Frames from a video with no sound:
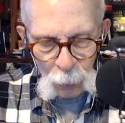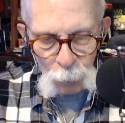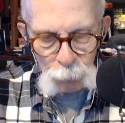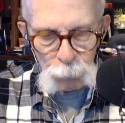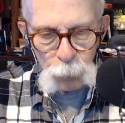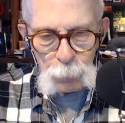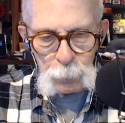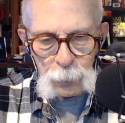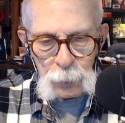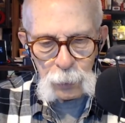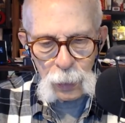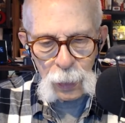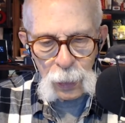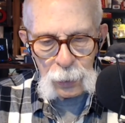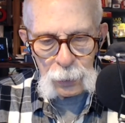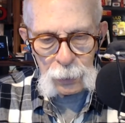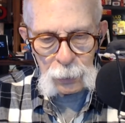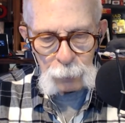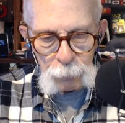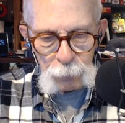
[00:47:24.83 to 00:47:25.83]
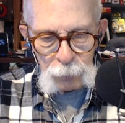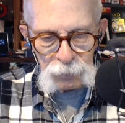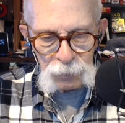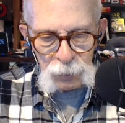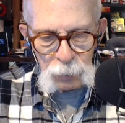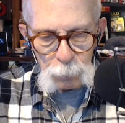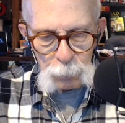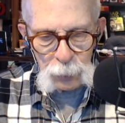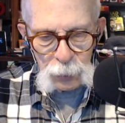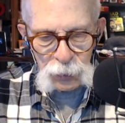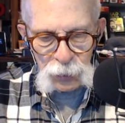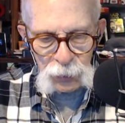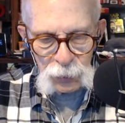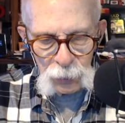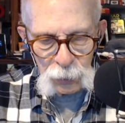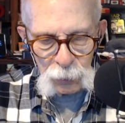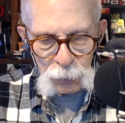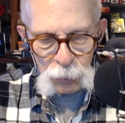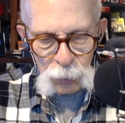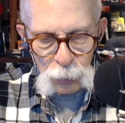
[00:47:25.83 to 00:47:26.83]
Former IRS
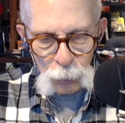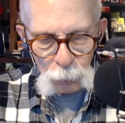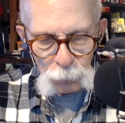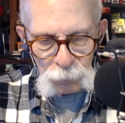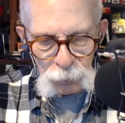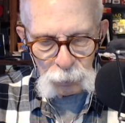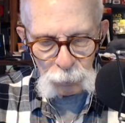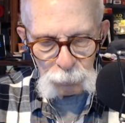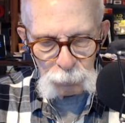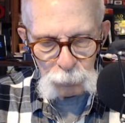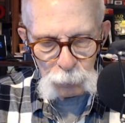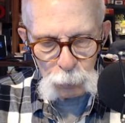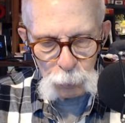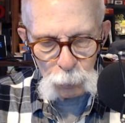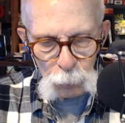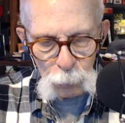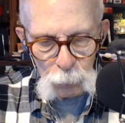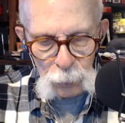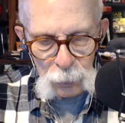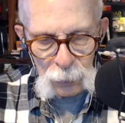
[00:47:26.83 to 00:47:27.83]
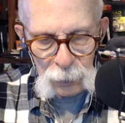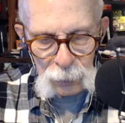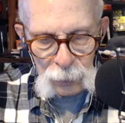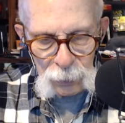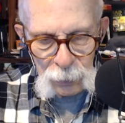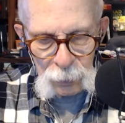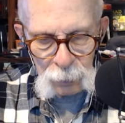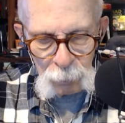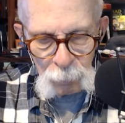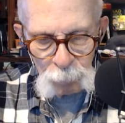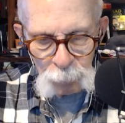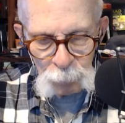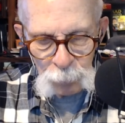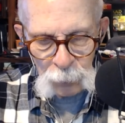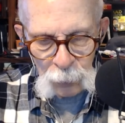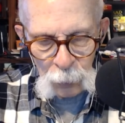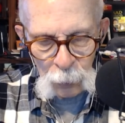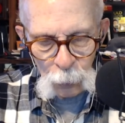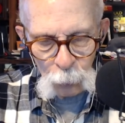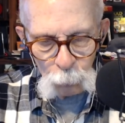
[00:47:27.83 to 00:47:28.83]
Commissioner Joseph Nunan
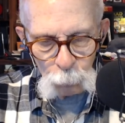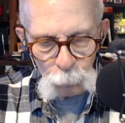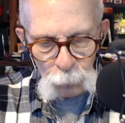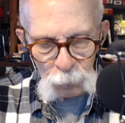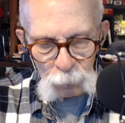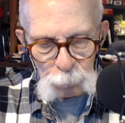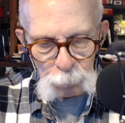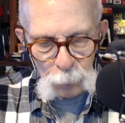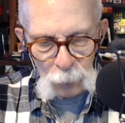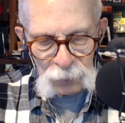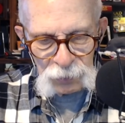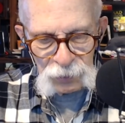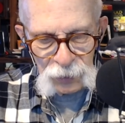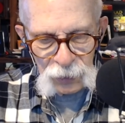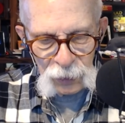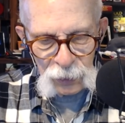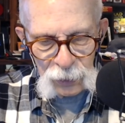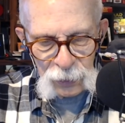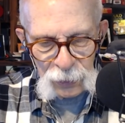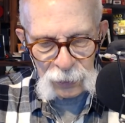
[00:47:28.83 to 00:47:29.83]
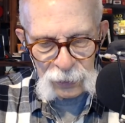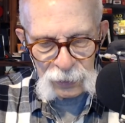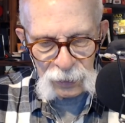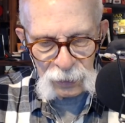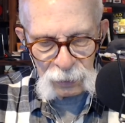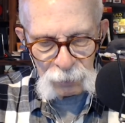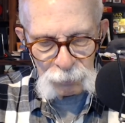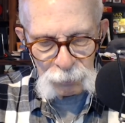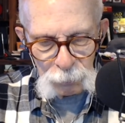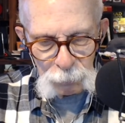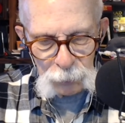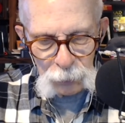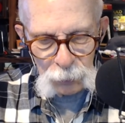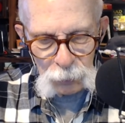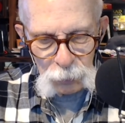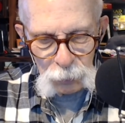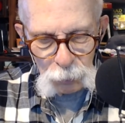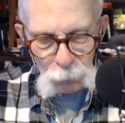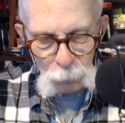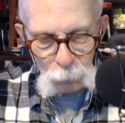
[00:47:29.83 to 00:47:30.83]
was busted in
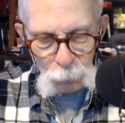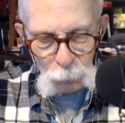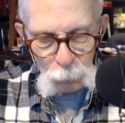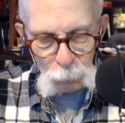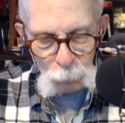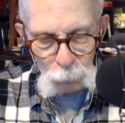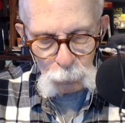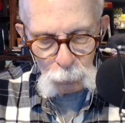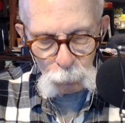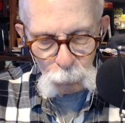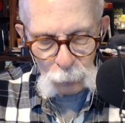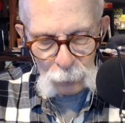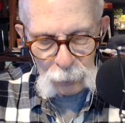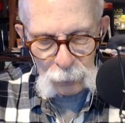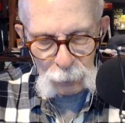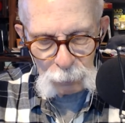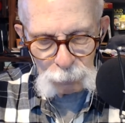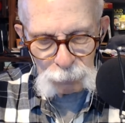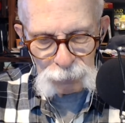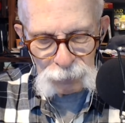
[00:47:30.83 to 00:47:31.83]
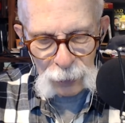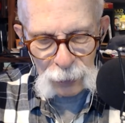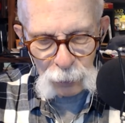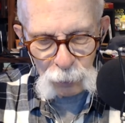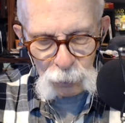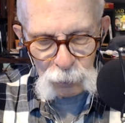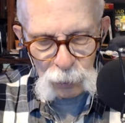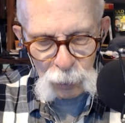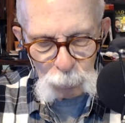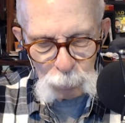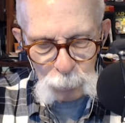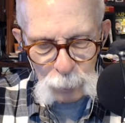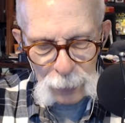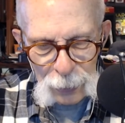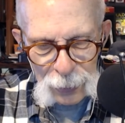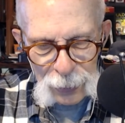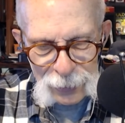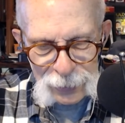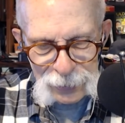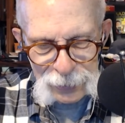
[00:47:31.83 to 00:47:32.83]
1952 when he failed to
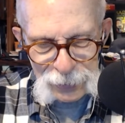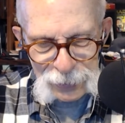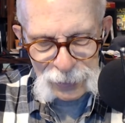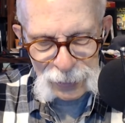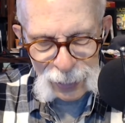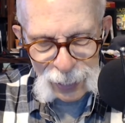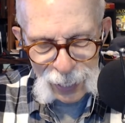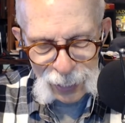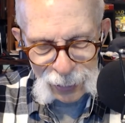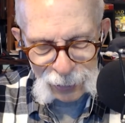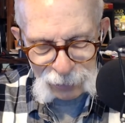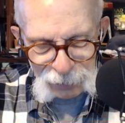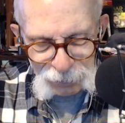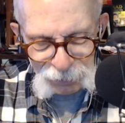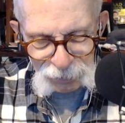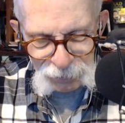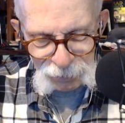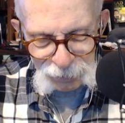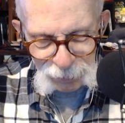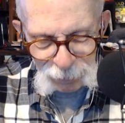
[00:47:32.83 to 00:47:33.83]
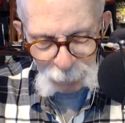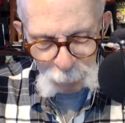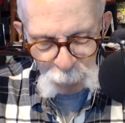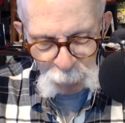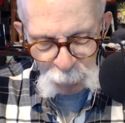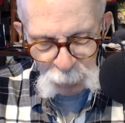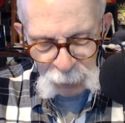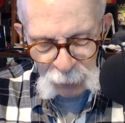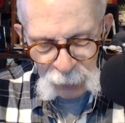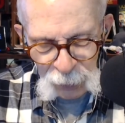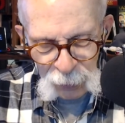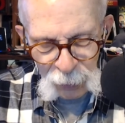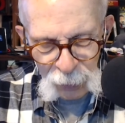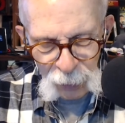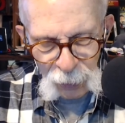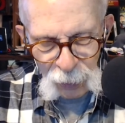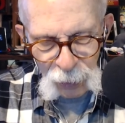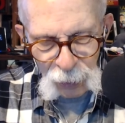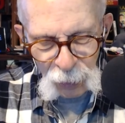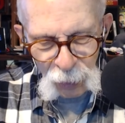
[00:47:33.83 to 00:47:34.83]
pay tax
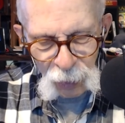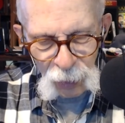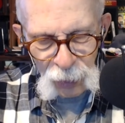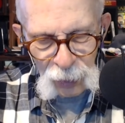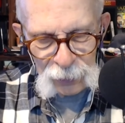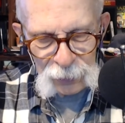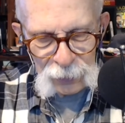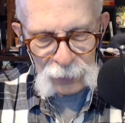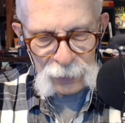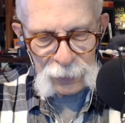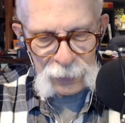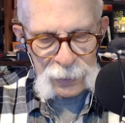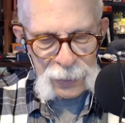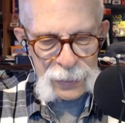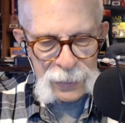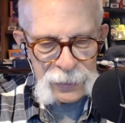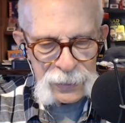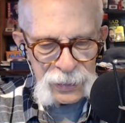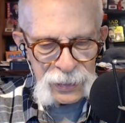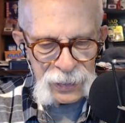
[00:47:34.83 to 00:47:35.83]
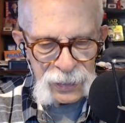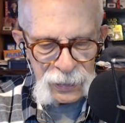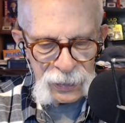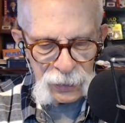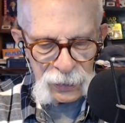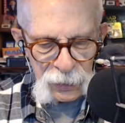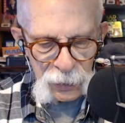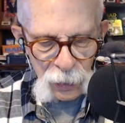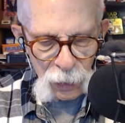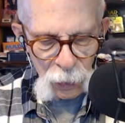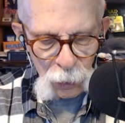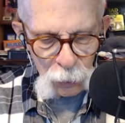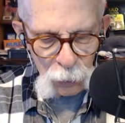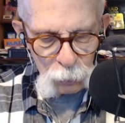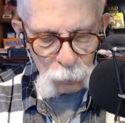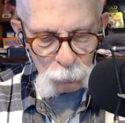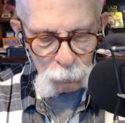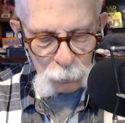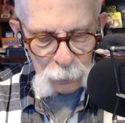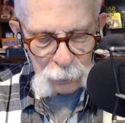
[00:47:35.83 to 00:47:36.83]
on an
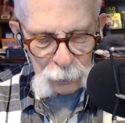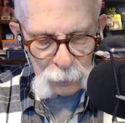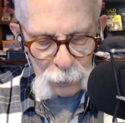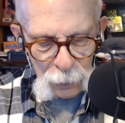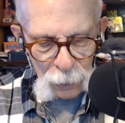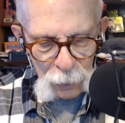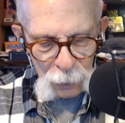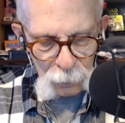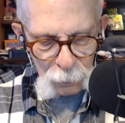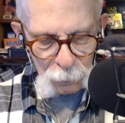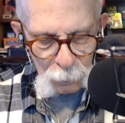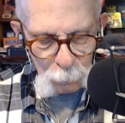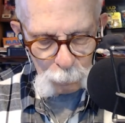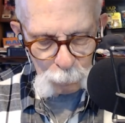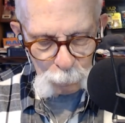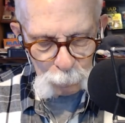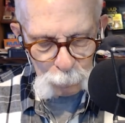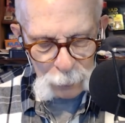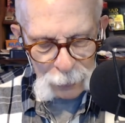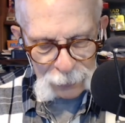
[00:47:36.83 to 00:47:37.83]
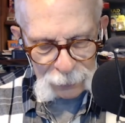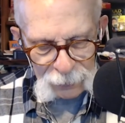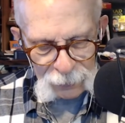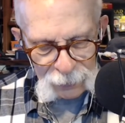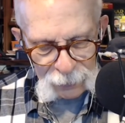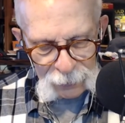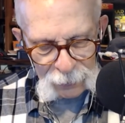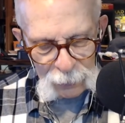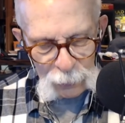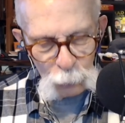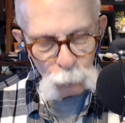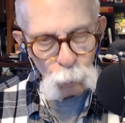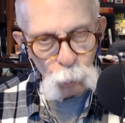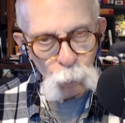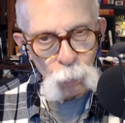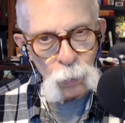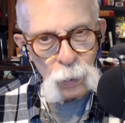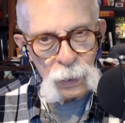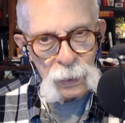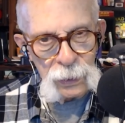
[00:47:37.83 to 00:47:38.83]
$1,800 bet that he
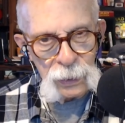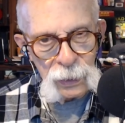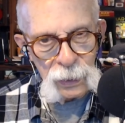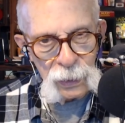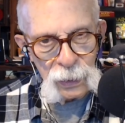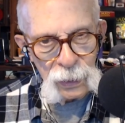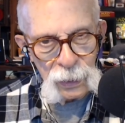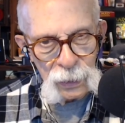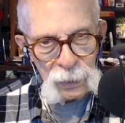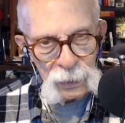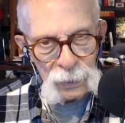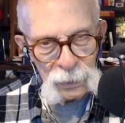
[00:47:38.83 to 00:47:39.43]
won.